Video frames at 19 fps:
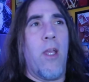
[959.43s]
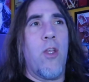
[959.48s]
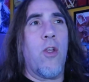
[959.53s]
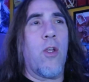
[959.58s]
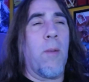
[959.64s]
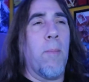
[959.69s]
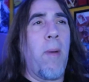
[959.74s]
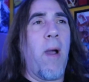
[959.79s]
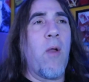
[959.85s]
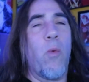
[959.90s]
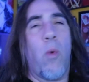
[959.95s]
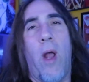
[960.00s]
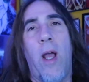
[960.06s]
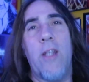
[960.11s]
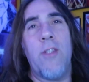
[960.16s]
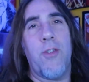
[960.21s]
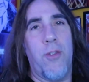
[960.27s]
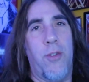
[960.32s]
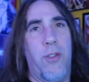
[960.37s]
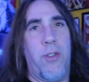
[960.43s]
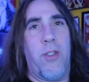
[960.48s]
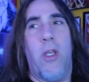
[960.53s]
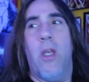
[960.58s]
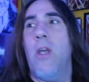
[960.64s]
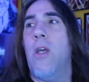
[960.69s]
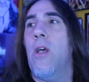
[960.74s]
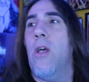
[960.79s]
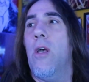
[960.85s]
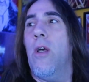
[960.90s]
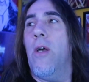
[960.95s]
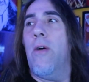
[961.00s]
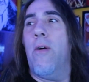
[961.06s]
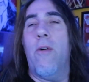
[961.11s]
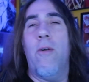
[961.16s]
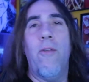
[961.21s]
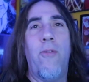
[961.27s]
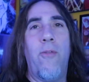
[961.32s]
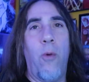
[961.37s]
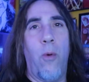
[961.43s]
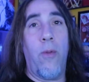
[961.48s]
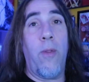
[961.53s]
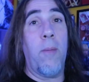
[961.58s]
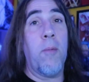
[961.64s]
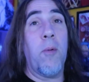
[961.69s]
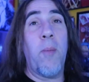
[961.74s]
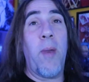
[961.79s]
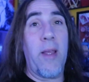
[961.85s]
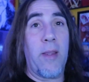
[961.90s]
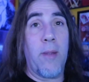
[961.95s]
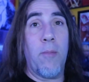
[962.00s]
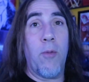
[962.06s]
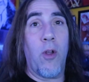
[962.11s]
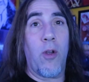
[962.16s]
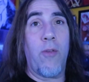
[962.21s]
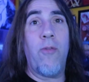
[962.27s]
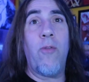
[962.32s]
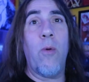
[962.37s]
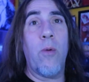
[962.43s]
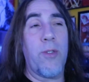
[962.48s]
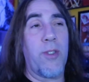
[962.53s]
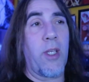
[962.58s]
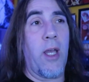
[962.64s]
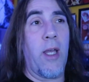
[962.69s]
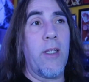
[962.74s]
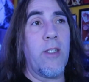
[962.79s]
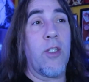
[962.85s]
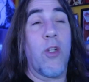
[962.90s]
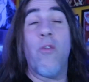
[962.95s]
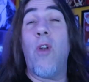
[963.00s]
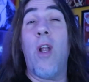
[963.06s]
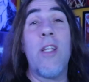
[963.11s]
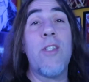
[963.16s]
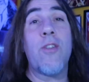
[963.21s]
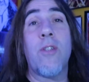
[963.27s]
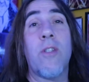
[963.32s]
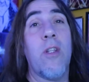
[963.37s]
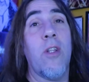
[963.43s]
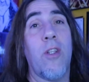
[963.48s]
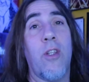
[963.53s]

You can buy risers for them to make them look full size. The risers